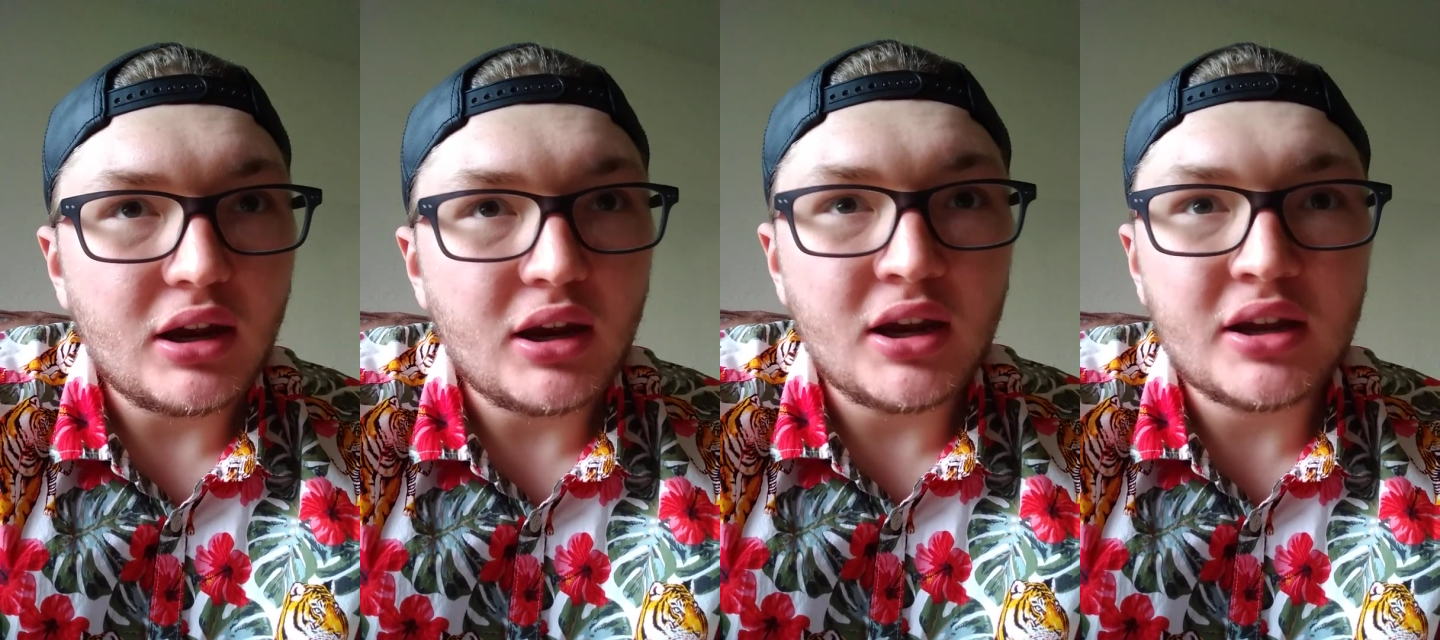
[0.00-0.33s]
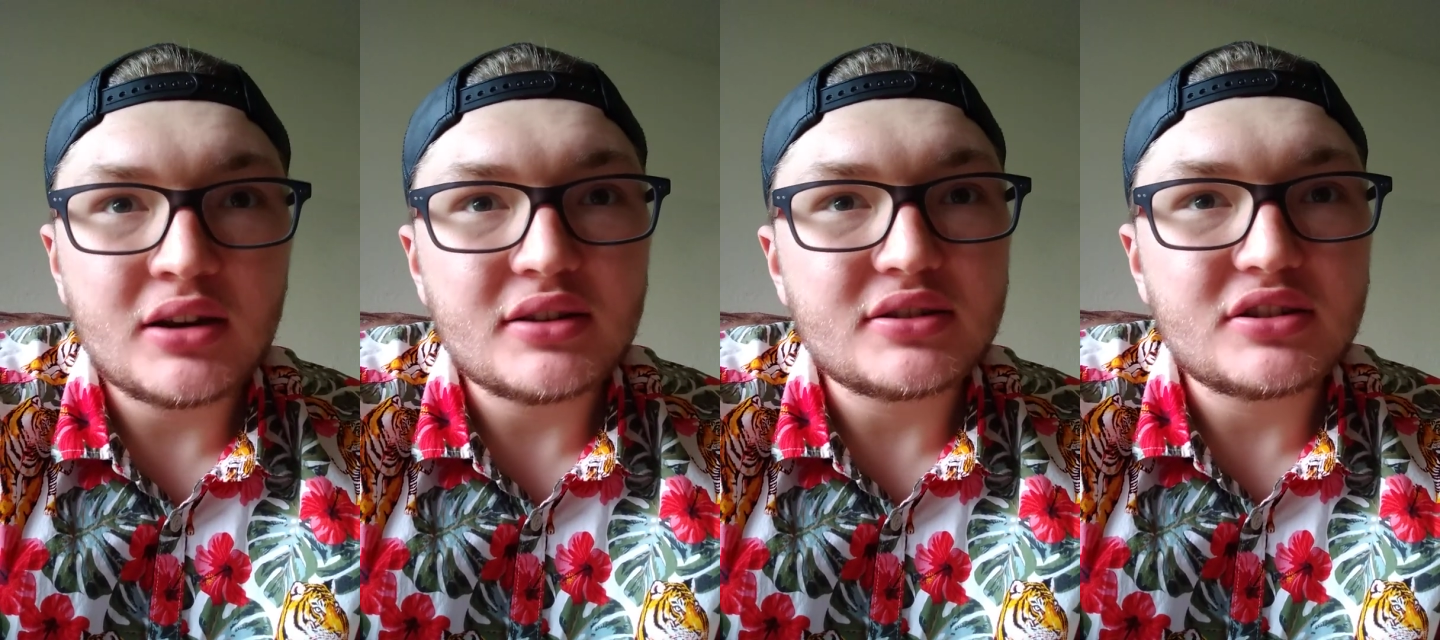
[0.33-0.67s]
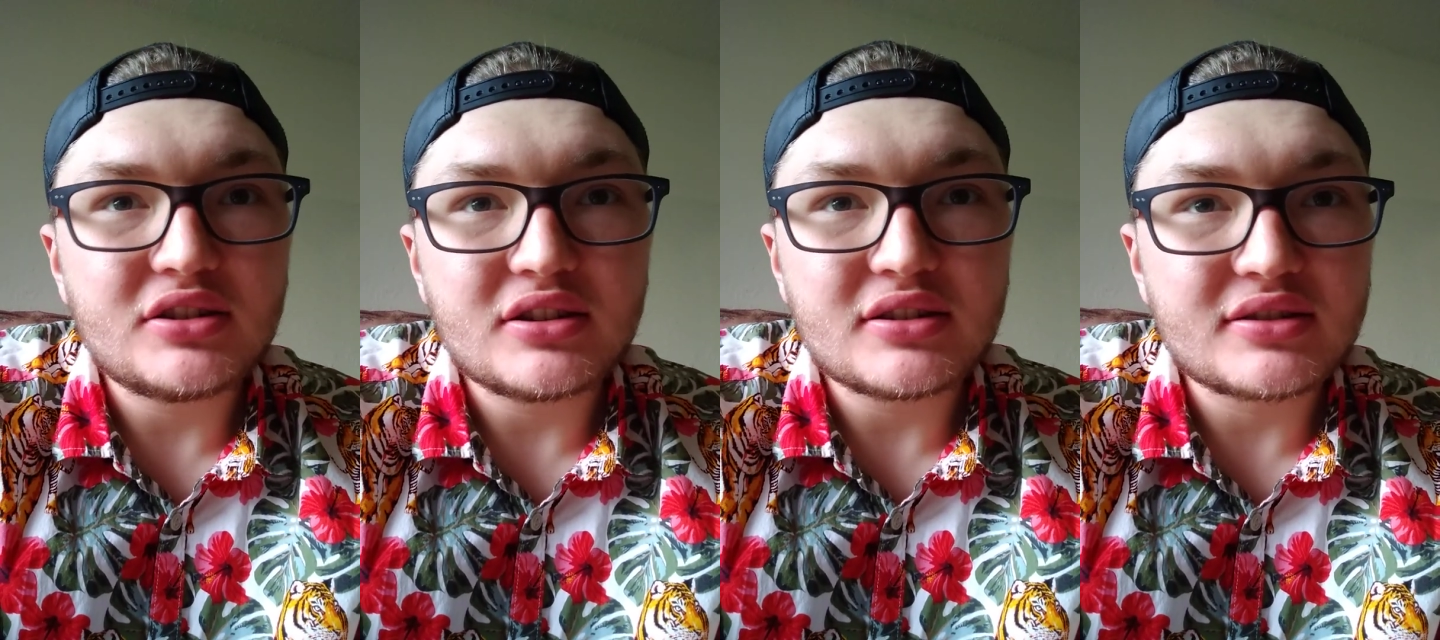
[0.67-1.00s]
It is
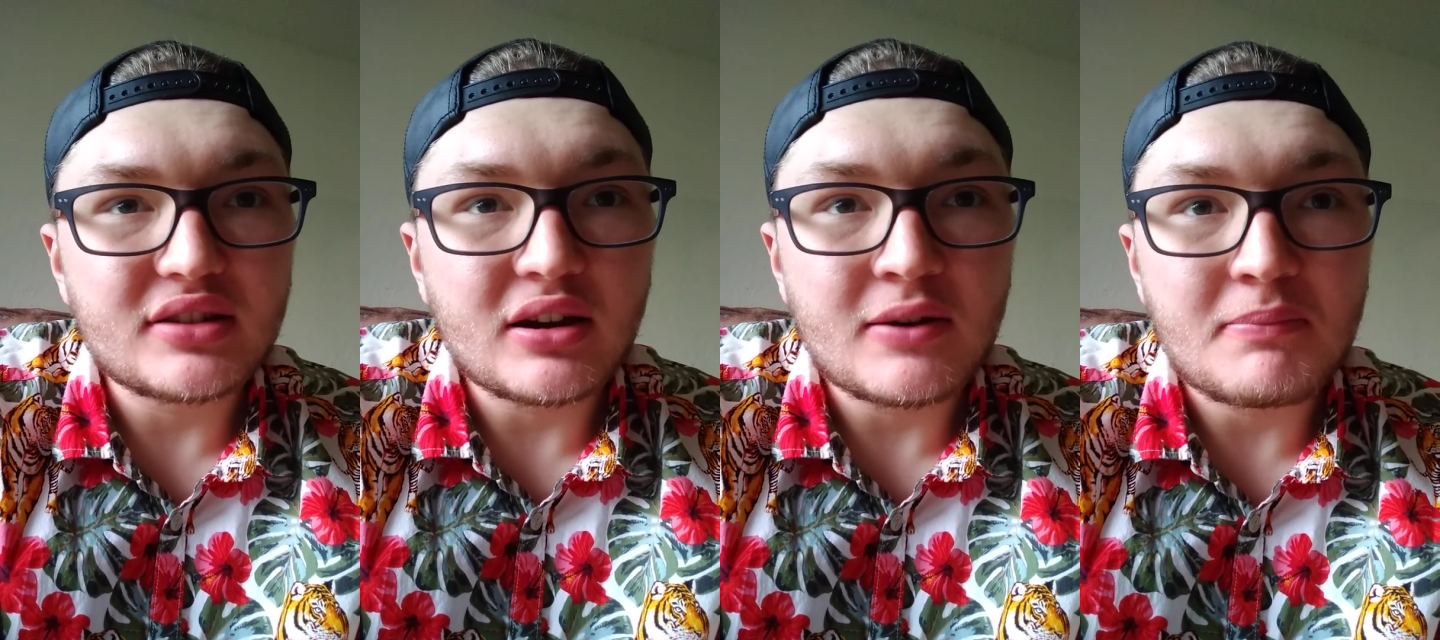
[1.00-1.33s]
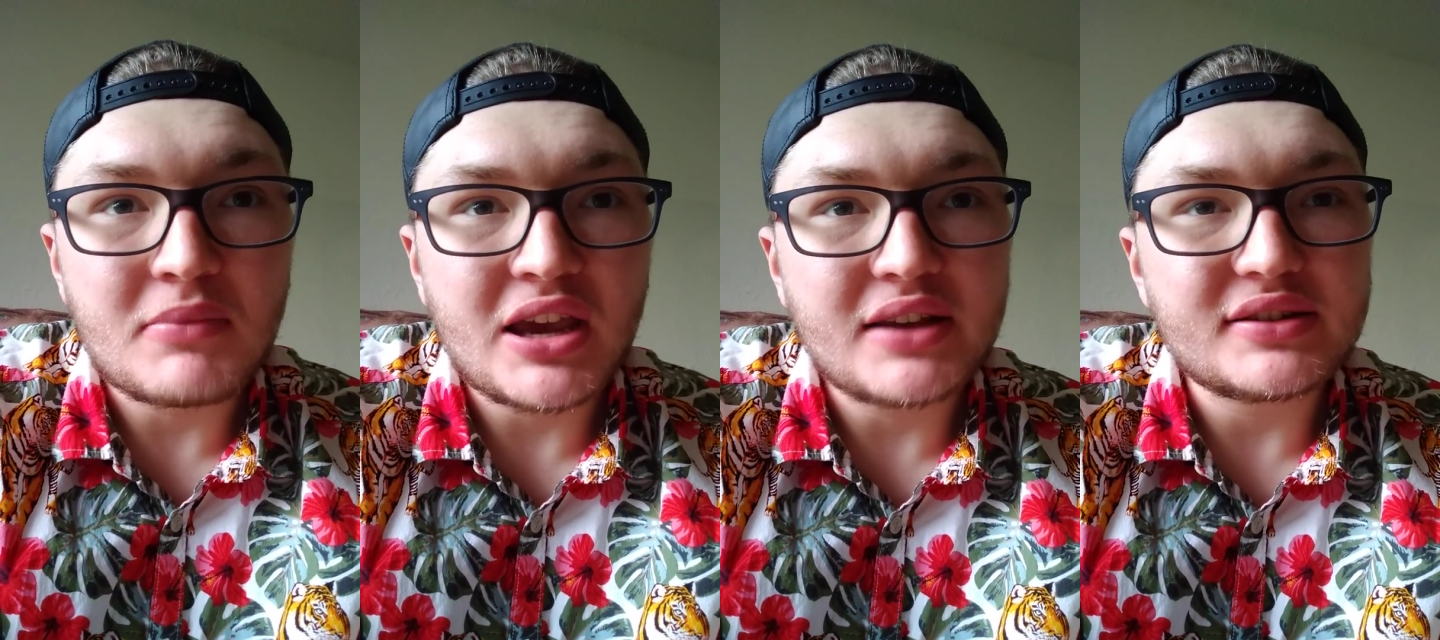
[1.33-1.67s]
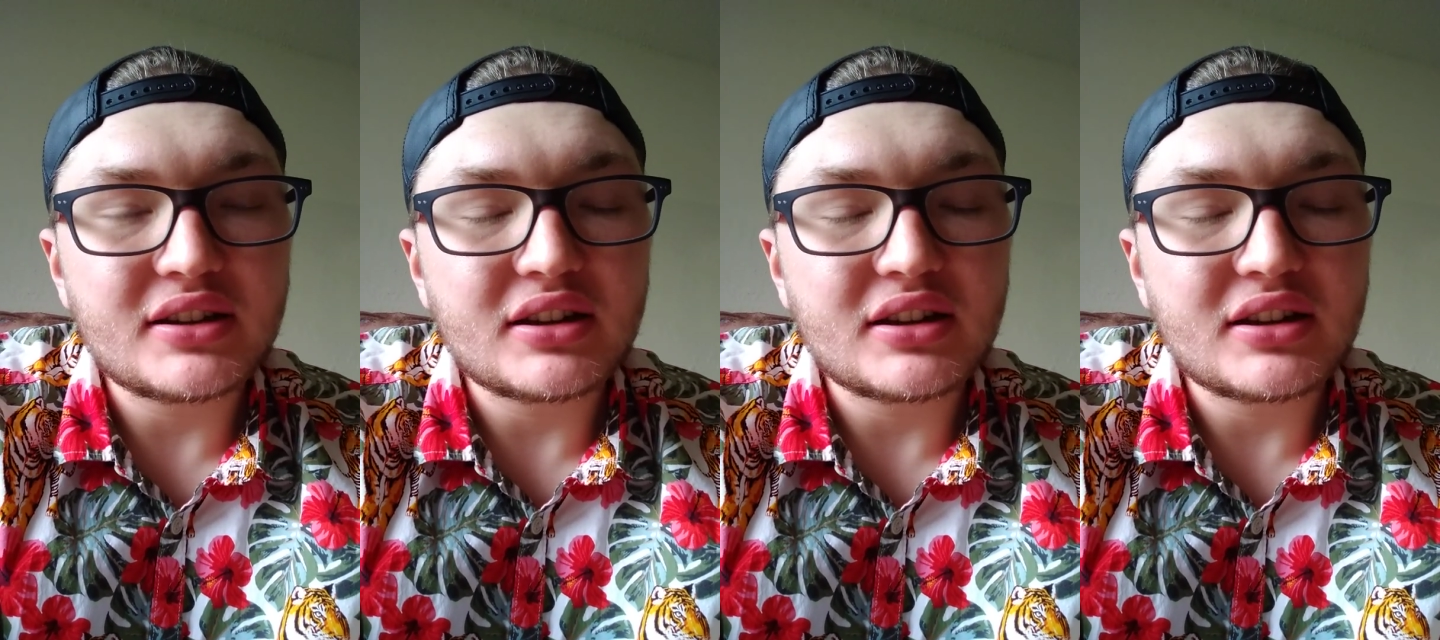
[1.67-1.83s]
just amazing.